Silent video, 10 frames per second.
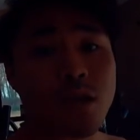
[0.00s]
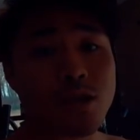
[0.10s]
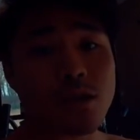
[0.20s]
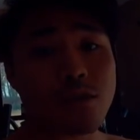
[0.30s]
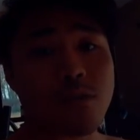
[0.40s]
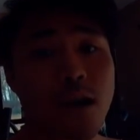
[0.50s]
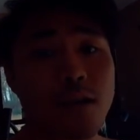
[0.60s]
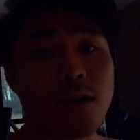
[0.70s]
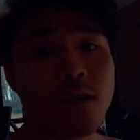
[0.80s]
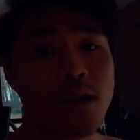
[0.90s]
sets of 10,
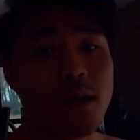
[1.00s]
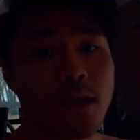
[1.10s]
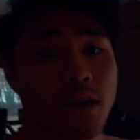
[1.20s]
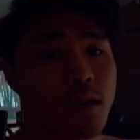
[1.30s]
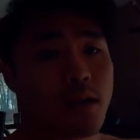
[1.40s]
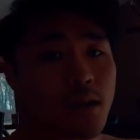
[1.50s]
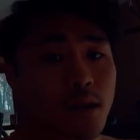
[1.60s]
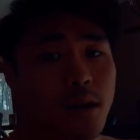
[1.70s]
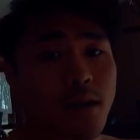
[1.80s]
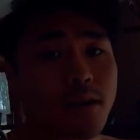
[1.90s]

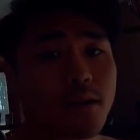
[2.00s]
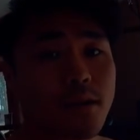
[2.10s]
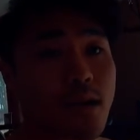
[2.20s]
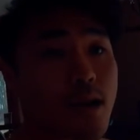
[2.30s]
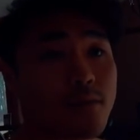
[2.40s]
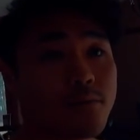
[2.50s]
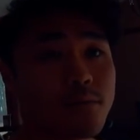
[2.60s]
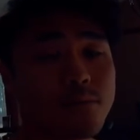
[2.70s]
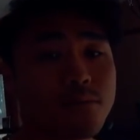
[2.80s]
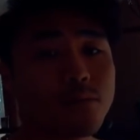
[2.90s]
and yeah,
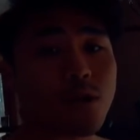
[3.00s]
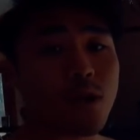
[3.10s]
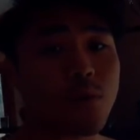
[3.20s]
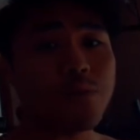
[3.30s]
so.